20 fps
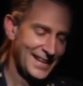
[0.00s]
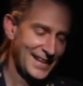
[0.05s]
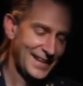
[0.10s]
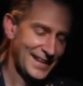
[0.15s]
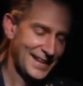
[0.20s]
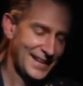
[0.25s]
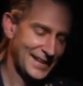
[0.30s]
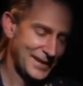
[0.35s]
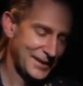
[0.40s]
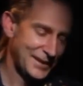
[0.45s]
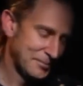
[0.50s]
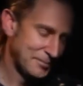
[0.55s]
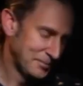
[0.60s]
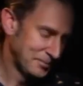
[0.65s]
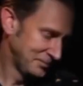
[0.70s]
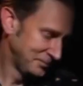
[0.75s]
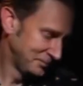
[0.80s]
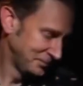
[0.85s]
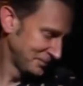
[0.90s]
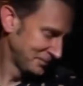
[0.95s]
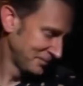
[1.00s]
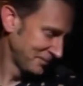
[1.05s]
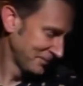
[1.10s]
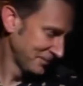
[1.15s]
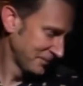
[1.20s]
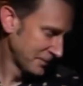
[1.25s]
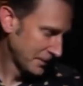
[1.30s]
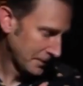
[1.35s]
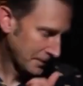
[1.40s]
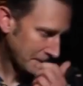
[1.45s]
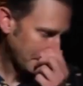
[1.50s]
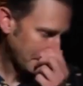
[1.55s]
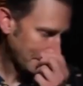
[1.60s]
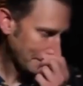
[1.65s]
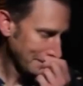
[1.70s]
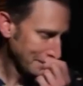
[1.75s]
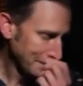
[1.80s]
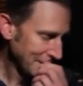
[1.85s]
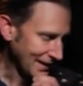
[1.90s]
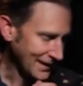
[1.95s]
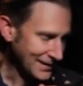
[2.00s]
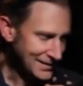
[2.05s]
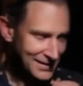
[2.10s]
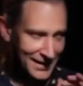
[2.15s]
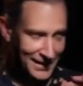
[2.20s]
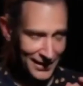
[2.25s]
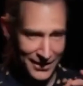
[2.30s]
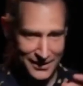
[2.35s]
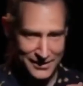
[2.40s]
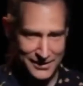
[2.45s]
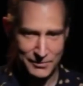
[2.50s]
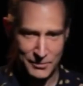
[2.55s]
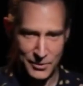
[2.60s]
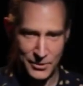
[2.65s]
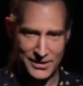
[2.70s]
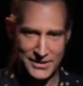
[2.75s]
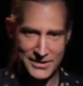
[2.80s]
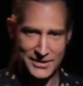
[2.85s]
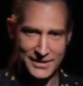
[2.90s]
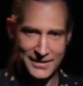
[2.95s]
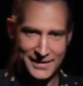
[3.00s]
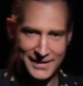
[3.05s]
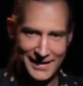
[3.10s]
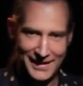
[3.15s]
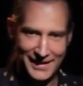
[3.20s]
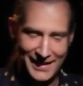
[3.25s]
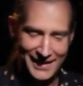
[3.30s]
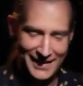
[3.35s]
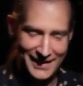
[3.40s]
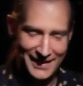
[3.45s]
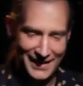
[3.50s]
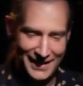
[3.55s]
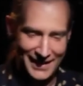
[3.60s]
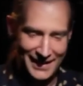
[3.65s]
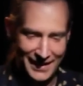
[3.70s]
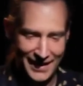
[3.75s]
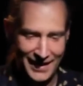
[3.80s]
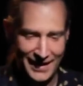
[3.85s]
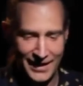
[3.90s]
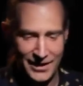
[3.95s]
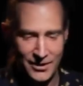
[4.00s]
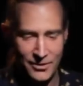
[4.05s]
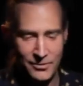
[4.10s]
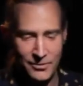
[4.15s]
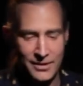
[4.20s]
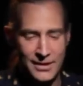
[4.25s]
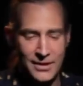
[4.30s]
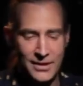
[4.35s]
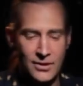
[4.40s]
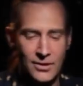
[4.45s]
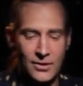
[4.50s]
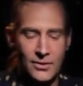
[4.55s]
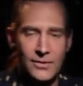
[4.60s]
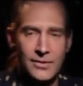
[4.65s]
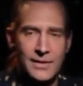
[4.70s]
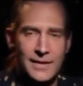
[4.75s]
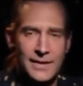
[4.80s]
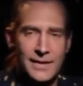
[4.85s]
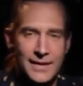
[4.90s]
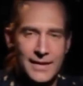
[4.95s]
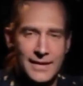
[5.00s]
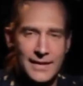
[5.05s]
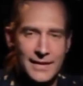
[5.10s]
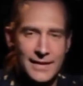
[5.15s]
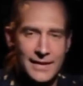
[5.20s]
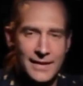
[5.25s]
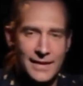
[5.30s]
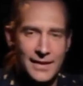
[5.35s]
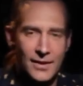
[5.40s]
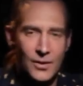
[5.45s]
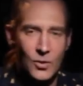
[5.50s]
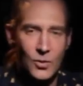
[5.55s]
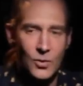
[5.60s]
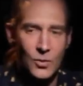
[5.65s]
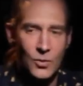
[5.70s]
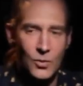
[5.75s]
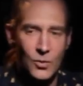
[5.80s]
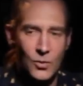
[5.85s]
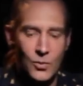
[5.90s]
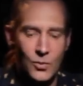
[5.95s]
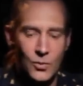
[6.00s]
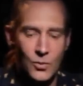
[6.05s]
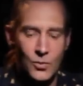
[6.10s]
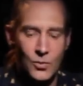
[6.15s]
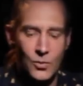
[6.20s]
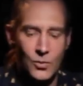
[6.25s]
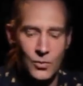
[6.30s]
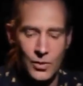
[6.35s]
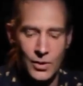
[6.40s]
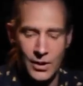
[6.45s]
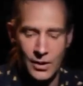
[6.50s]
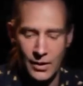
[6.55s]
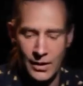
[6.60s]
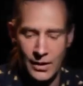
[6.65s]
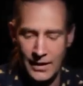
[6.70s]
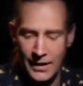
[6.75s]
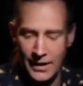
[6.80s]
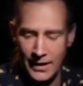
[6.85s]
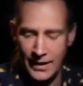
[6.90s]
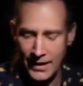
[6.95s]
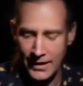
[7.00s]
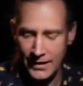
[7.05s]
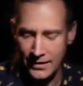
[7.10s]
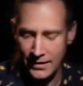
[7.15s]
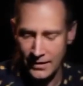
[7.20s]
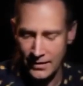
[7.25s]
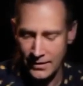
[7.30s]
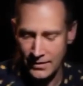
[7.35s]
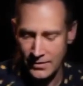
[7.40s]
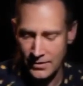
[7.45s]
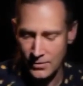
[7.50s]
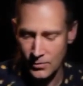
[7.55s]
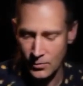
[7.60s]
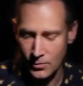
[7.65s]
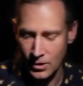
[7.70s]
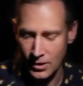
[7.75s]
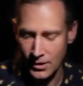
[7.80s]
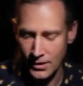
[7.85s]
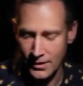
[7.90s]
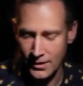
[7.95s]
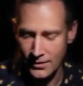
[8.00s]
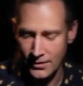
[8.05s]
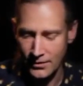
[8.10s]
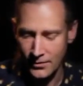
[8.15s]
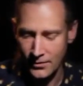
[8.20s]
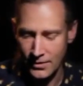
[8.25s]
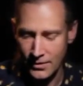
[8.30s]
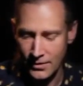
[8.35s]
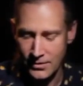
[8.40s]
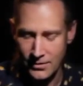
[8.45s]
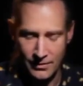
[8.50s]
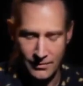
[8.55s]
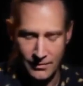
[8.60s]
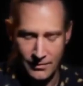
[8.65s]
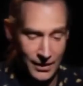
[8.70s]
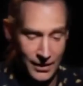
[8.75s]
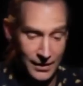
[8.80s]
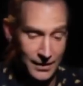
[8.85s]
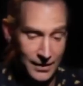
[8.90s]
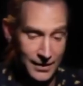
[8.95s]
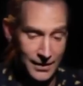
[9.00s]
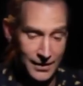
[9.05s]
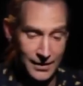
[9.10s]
That's an awesome question. I don't really know. I got into this work with sort of,